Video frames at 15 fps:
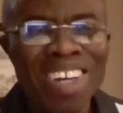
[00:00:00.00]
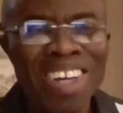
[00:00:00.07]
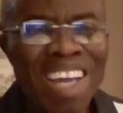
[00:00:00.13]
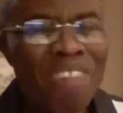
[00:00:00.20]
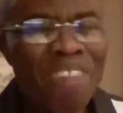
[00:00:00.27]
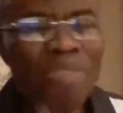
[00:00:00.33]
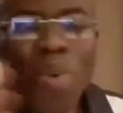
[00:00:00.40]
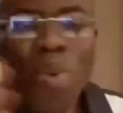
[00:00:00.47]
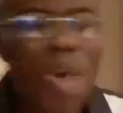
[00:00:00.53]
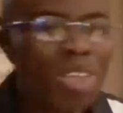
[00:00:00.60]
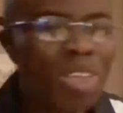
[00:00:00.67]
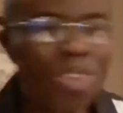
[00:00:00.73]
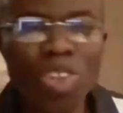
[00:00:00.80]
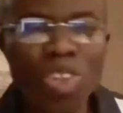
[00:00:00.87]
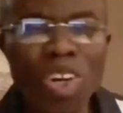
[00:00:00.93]
Everywhere
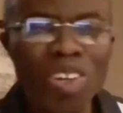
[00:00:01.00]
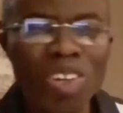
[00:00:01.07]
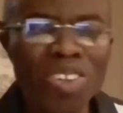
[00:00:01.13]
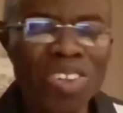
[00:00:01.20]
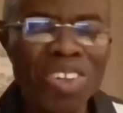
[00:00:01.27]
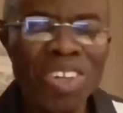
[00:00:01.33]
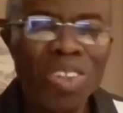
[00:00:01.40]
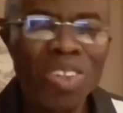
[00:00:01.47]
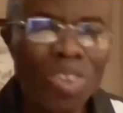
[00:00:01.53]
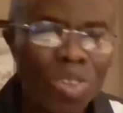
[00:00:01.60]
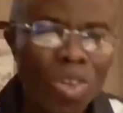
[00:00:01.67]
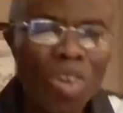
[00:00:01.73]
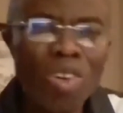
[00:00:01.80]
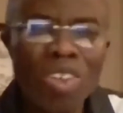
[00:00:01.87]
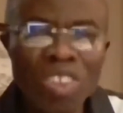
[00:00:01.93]
you turn, you
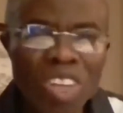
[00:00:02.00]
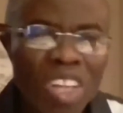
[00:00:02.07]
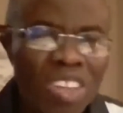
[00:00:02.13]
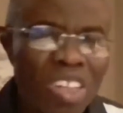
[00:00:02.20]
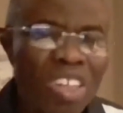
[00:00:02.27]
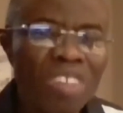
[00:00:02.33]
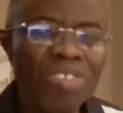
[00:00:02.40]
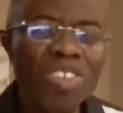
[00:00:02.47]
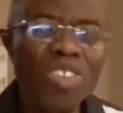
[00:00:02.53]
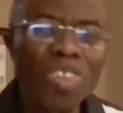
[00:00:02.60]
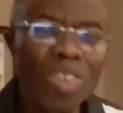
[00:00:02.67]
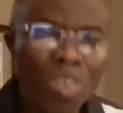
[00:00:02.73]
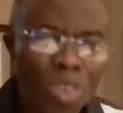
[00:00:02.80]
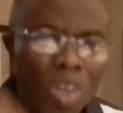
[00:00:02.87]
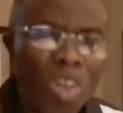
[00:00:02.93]
turn on the
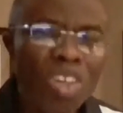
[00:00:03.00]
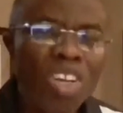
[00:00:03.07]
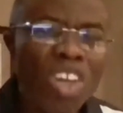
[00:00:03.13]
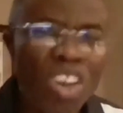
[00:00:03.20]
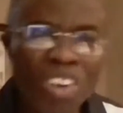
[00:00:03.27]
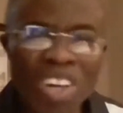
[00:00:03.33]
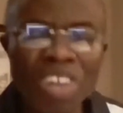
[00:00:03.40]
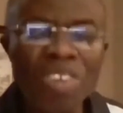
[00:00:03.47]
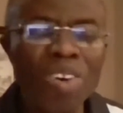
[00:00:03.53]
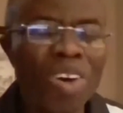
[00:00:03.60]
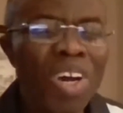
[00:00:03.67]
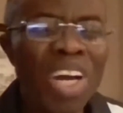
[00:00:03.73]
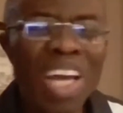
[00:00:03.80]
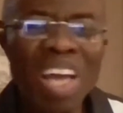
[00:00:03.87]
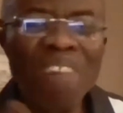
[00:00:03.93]
television, you turn on your radio.
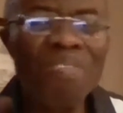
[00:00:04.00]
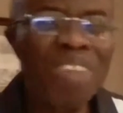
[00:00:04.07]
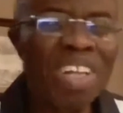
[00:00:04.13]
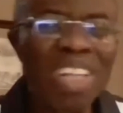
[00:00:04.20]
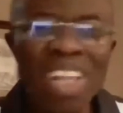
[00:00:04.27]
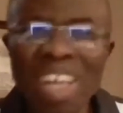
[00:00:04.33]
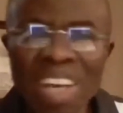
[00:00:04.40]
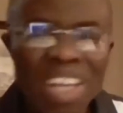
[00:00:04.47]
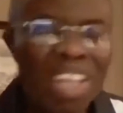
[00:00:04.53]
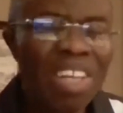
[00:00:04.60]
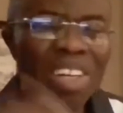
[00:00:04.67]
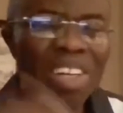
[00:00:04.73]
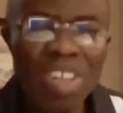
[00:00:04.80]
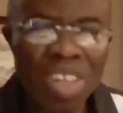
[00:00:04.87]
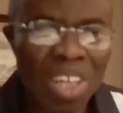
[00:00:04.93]
Every
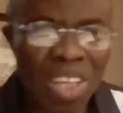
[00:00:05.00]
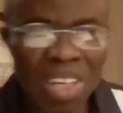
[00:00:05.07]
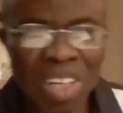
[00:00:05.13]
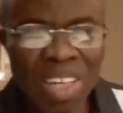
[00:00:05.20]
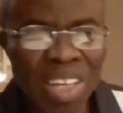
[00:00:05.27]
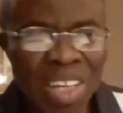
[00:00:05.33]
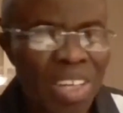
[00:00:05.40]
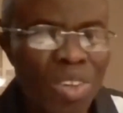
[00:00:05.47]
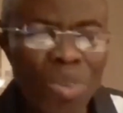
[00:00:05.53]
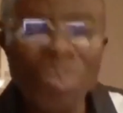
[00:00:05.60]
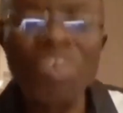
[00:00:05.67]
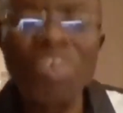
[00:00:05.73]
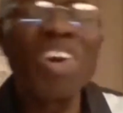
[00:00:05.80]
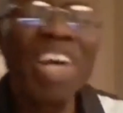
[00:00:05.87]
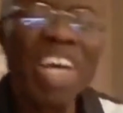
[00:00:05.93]
in in in
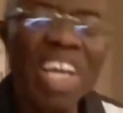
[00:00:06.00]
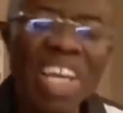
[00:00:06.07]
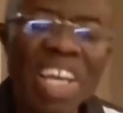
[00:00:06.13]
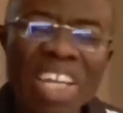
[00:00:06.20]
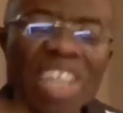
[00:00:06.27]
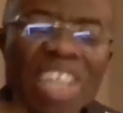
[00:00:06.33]
Ukraine,